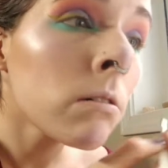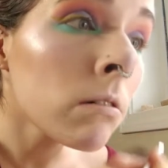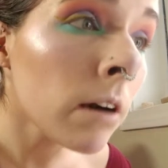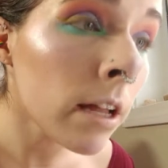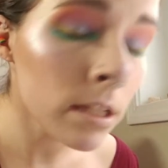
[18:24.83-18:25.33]

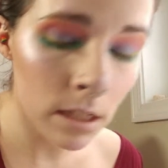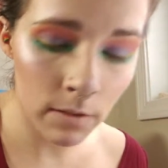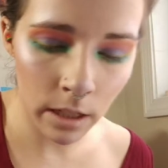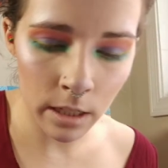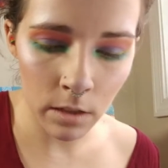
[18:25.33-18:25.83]

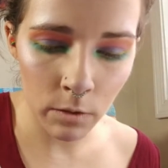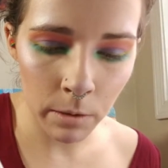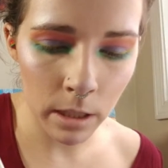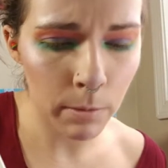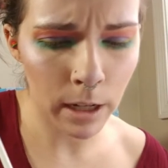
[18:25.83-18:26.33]
relatively easy for
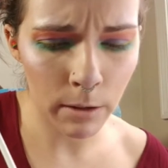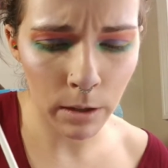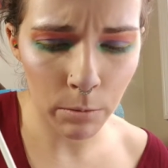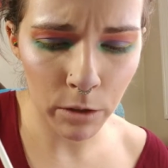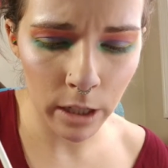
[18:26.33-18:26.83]
me depending on
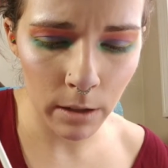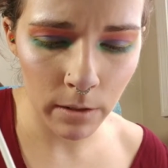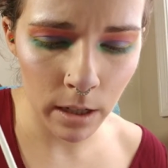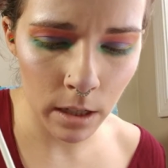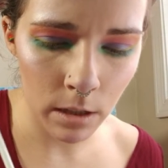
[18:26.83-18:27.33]
what I'm working
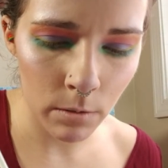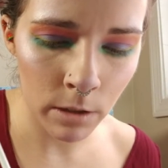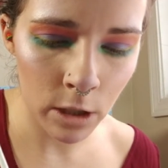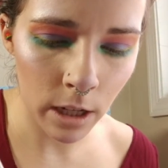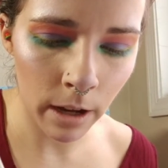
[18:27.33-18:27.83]
with,
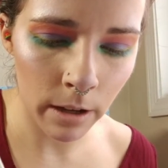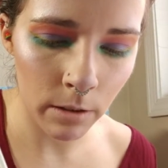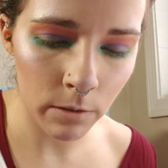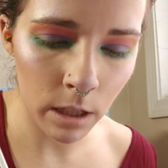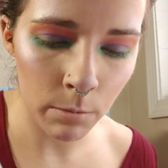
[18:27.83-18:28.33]
which
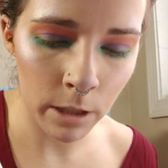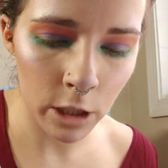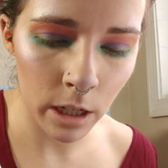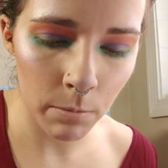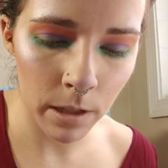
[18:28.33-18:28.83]
I really
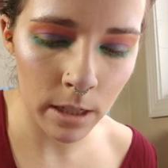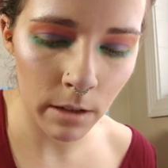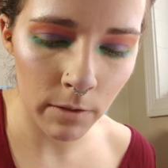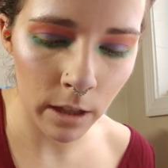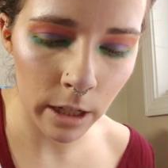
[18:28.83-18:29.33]
appreciate because
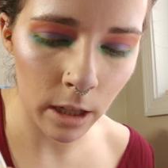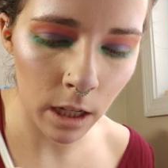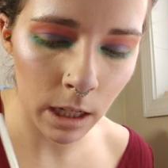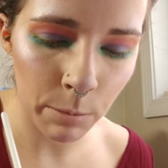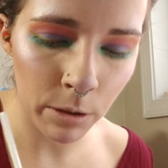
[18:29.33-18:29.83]
I feel like a
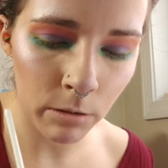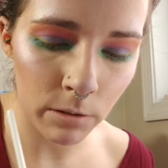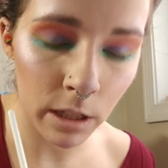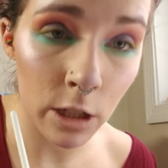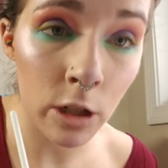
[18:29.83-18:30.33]
lot of people
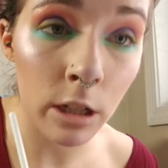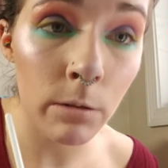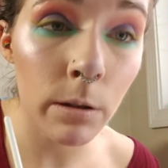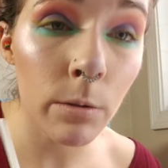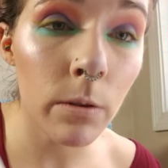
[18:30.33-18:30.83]
really struggle
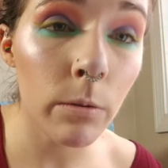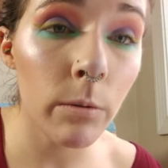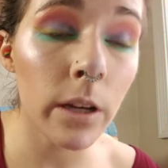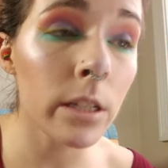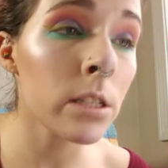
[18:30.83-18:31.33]
with
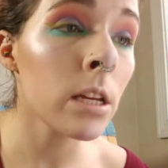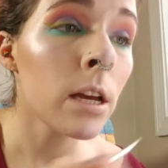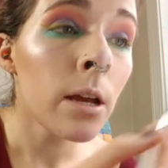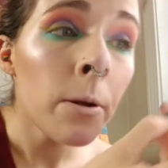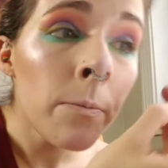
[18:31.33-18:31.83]
wings,
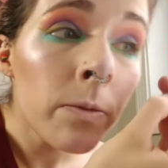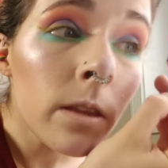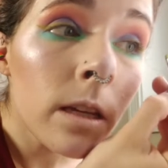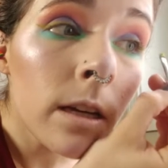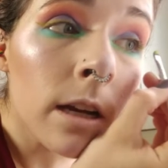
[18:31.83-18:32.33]

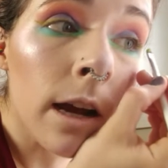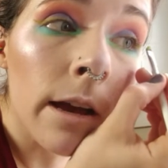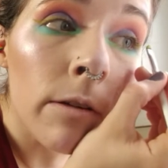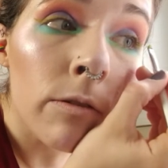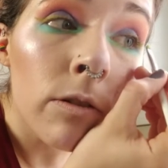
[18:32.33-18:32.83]
and
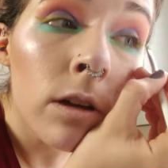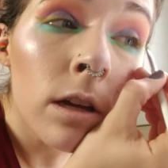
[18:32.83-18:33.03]
I